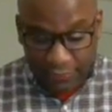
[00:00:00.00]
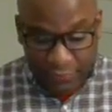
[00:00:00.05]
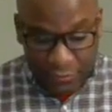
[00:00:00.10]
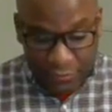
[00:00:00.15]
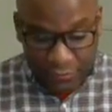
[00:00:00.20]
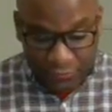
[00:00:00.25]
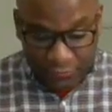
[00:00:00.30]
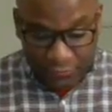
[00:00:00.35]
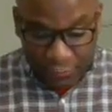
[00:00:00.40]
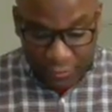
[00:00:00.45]

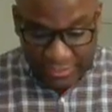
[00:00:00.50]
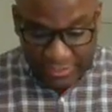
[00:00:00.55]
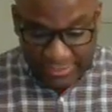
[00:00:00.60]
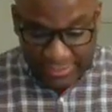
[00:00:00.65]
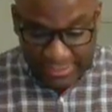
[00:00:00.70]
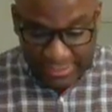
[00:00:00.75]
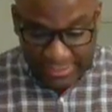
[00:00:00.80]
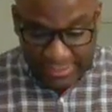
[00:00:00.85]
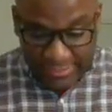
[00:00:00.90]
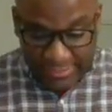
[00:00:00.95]
Verse
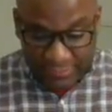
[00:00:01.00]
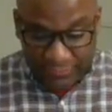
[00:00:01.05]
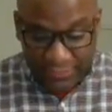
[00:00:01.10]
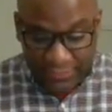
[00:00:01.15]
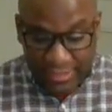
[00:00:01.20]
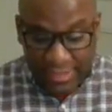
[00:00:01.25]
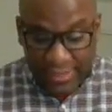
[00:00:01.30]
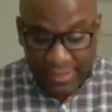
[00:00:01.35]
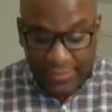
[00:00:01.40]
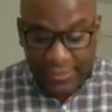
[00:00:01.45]

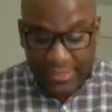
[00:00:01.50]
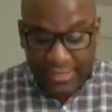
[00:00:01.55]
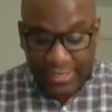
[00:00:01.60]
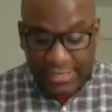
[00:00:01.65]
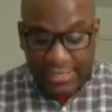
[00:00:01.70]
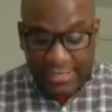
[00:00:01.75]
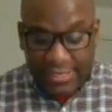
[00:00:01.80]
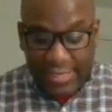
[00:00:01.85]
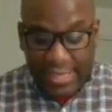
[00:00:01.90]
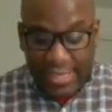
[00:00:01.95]
14 Then
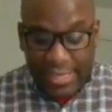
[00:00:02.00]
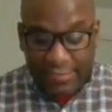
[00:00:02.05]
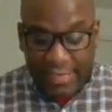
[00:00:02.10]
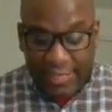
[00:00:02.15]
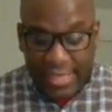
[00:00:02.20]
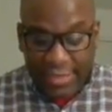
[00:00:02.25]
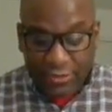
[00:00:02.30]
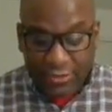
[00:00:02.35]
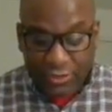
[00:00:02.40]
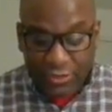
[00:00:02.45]
he
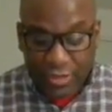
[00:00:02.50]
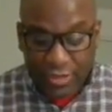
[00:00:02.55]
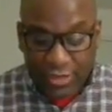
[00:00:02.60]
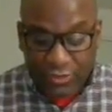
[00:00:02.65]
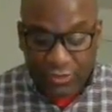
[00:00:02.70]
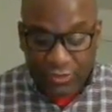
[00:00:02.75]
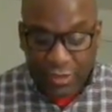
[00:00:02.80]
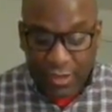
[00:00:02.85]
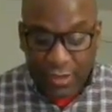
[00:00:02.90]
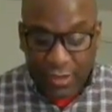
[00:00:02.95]
came and
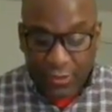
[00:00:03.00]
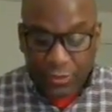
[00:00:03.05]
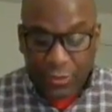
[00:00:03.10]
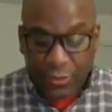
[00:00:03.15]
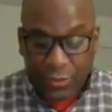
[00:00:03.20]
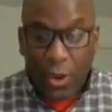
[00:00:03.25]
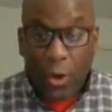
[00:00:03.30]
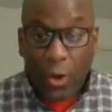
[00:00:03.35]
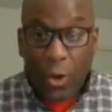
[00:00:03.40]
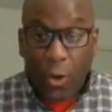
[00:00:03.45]
touched
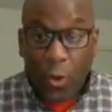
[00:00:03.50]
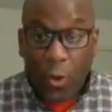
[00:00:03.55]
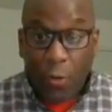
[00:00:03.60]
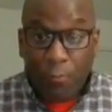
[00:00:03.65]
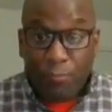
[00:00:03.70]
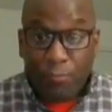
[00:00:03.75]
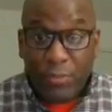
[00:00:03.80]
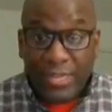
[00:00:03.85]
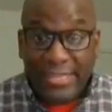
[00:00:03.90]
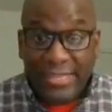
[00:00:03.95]
the
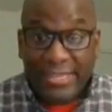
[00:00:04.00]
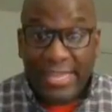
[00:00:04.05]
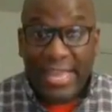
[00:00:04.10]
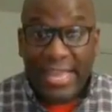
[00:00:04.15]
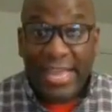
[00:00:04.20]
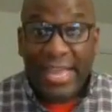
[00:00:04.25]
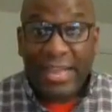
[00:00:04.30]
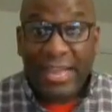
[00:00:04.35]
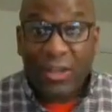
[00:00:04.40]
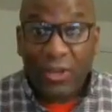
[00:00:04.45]

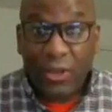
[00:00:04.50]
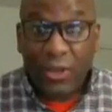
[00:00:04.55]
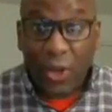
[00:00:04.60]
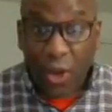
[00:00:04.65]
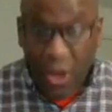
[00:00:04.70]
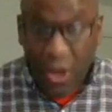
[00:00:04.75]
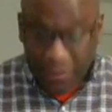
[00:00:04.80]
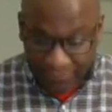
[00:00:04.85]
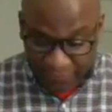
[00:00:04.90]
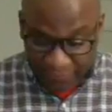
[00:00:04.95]
open
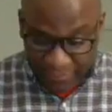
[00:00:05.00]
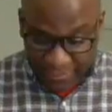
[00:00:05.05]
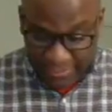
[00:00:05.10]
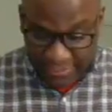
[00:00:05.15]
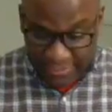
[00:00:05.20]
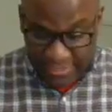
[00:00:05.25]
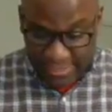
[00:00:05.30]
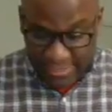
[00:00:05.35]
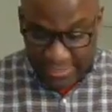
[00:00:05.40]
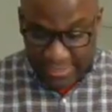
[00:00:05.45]

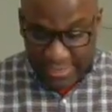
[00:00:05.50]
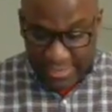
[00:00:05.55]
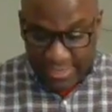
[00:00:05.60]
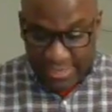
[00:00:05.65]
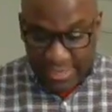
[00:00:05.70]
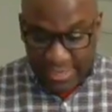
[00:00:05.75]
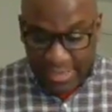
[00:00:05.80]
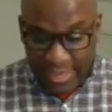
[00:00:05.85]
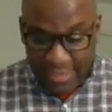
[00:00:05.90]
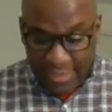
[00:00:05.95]
coffin,
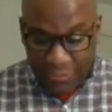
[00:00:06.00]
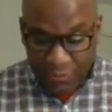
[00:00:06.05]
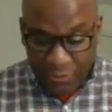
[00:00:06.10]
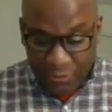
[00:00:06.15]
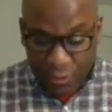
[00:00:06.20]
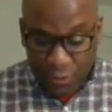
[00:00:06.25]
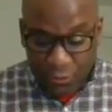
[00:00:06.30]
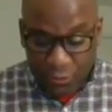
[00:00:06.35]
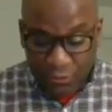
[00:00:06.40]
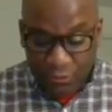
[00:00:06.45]

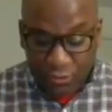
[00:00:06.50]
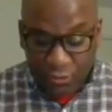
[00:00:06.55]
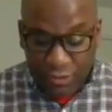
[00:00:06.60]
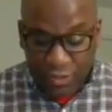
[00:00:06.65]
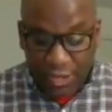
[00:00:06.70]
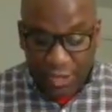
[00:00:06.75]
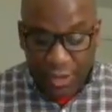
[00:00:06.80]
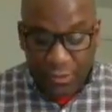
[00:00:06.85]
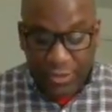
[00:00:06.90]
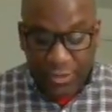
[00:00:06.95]
and those who
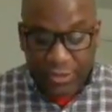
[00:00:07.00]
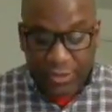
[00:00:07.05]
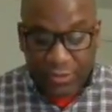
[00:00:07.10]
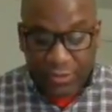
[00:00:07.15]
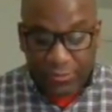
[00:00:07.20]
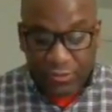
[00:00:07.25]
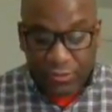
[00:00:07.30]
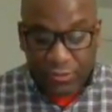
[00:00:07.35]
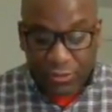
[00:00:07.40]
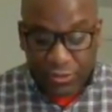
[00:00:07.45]
carried
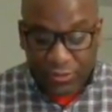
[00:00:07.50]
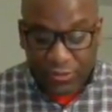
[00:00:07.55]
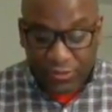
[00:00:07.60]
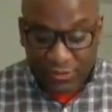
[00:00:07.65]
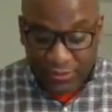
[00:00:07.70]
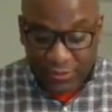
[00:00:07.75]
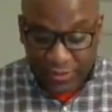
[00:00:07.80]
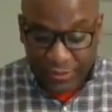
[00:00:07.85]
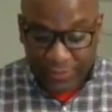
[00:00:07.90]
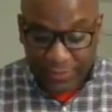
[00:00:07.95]
him stood
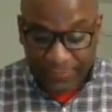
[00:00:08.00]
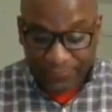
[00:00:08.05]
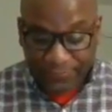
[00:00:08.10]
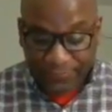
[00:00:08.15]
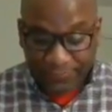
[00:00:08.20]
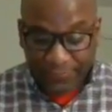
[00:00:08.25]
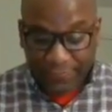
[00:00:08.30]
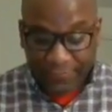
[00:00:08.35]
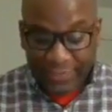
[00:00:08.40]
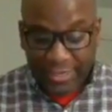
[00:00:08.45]
still.
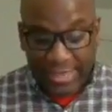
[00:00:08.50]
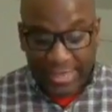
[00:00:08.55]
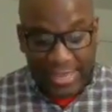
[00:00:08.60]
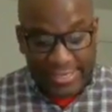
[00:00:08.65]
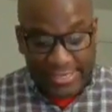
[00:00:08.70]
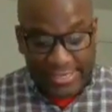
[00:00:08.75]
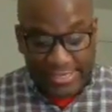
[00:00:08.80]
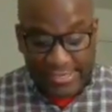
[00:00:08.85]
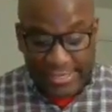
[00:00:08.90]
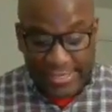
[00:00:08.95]

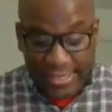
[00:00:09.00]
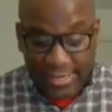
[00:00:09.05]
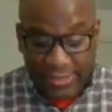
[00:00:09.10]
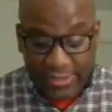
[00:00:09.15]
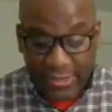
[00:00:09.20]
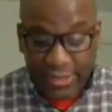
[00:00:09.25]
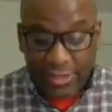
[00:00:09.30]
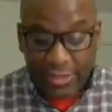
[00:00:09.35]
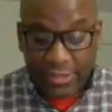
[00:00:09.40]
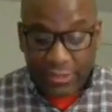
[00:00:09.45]
And he
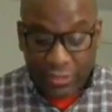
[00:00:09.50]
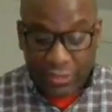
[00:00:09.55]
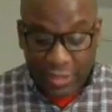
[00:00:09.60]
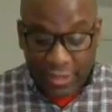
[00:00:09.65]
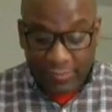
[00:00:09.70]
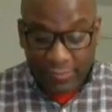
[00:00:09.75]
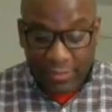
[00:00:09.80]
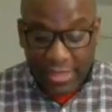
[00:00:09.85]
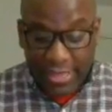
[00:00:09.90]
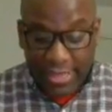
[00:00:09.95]
said,
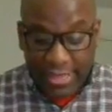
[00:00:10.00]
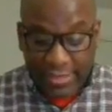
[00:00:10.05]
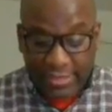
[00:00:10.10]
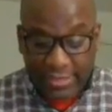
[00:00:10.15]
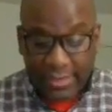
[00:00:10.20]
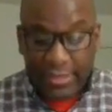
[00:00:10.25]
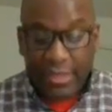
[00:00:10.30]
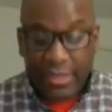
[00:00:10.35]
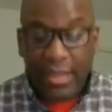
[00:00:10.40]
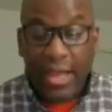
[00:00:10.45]
Young
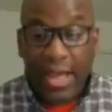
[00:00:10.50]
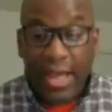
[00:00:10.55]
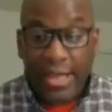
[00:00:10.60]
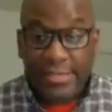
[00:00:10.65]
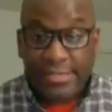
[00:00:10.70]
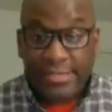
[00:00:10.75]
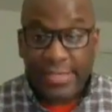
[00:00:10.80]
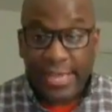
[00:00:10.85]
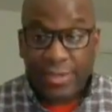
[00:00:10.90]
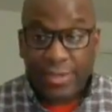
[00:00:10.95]
man,
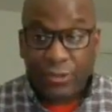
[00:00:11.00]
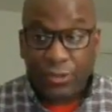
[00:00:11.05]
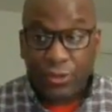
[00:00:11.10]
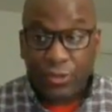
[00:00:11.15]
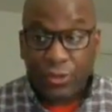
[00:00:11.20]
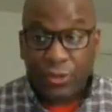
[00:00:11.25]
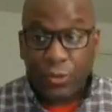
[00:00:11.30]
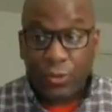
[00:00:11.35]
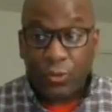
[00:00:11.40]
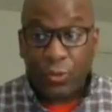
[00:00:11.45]
I say
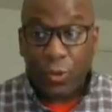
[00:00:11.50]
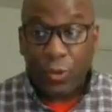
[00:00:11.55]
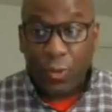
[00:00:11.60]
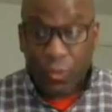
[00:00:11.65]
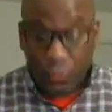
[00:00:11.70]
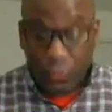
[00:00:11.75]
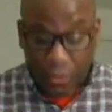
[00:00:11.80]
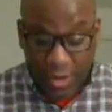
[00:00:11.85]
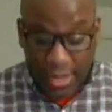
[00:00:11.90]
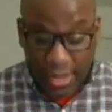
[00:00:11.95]
to you,
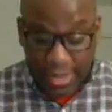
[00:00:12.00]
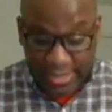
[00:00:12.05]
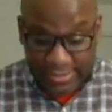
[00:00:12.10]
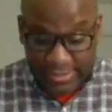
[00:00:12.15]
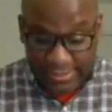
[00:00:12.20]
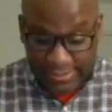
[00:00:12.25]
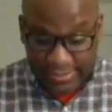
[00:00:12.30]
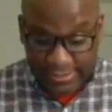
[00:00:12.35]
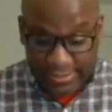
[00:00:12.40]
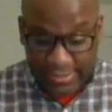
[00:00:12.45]

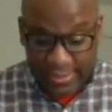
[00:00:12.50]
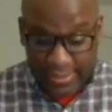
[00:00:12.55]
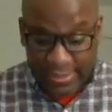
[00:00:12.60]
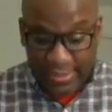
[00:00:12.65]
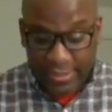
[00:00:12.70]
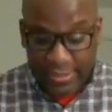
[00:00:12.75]
arise.